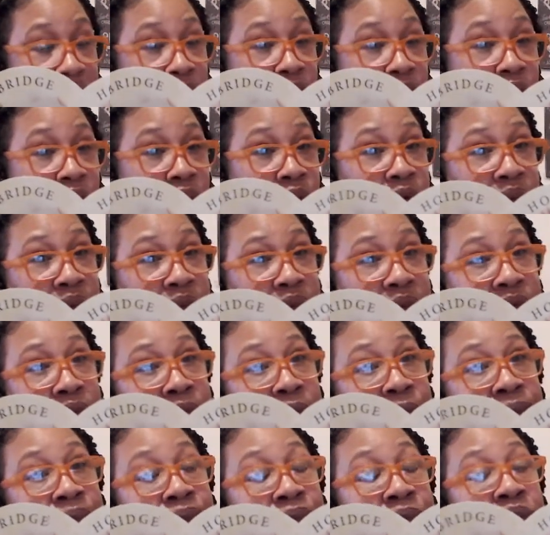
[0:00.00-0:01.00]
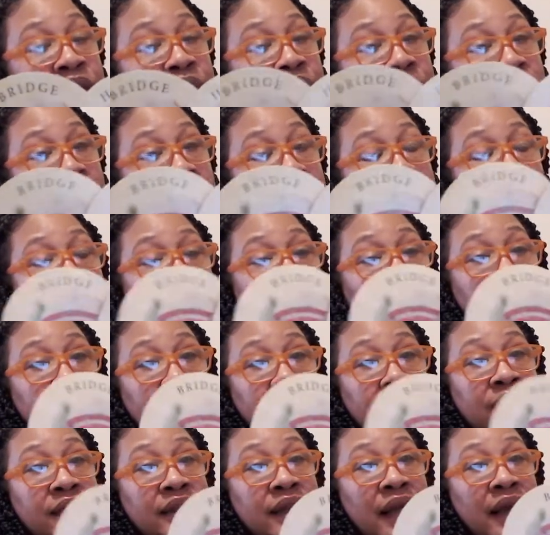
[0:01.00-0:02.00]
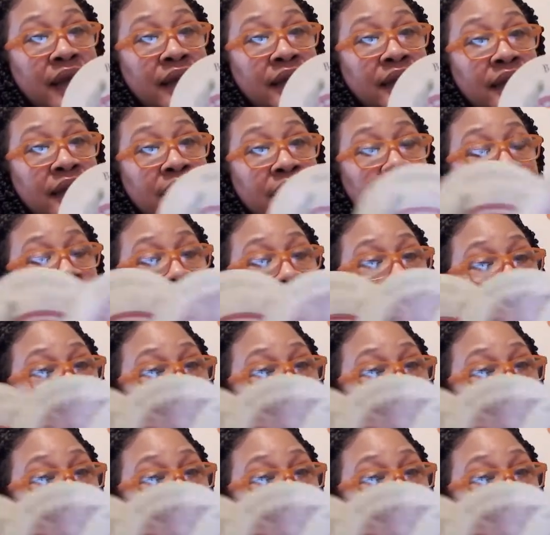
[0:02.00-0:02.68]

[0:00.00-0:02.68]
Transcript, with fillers: okay? And it's like you